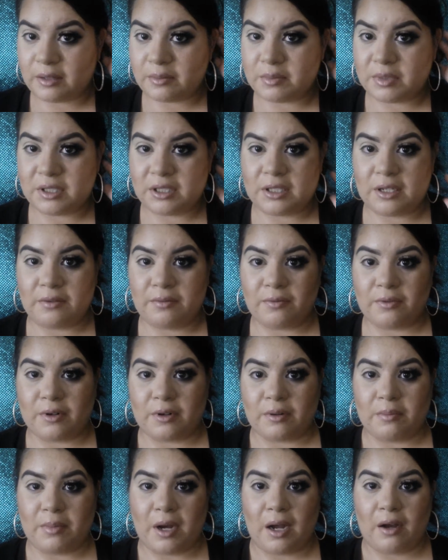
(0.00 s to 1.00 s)
them sit
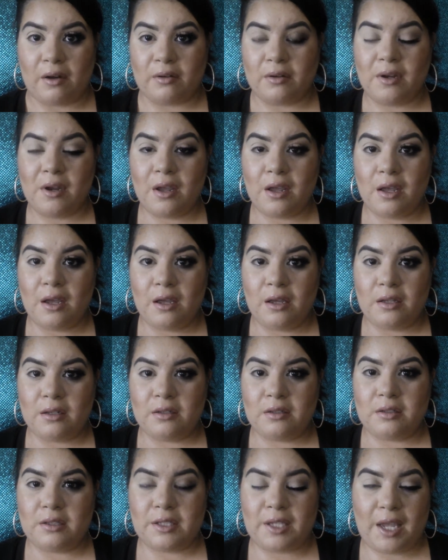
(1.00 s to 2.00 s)
for about
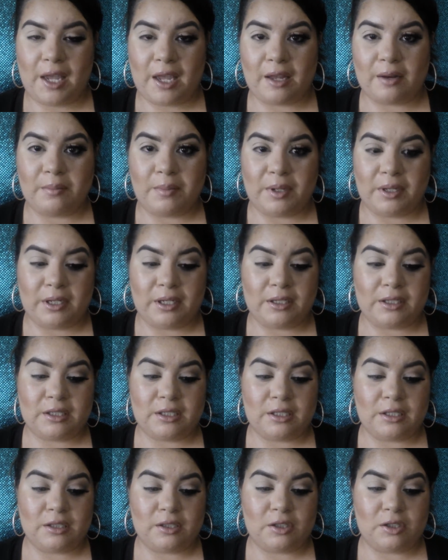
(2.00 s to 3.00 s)
10
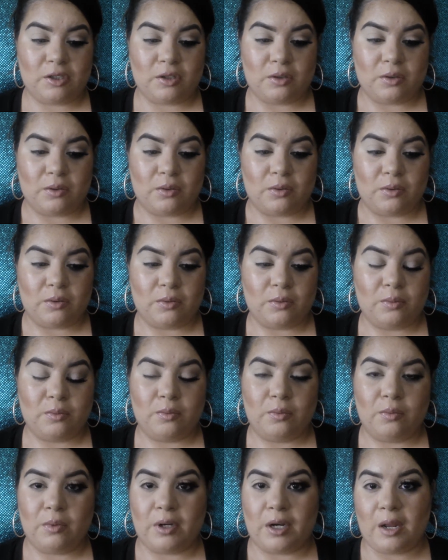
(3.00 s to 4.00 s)
minutes, so
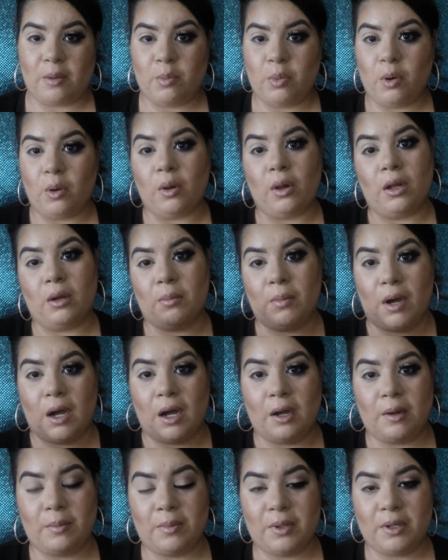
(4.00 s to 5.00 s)
when I pull them
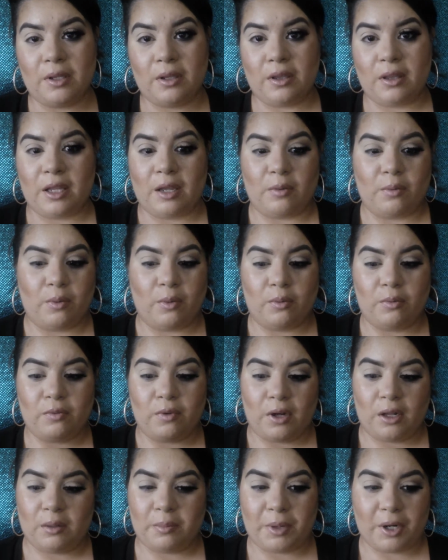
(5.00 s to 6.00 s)
up they won't
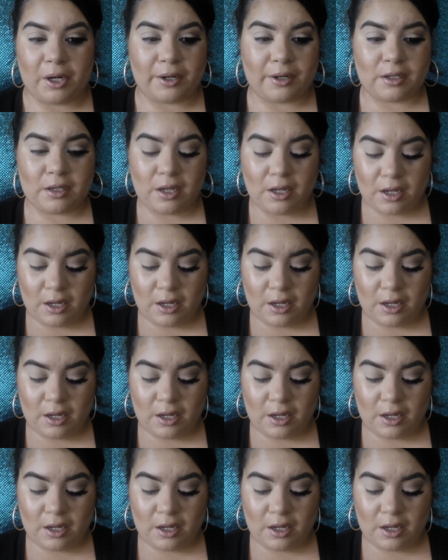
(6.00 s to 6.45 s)
fall apart.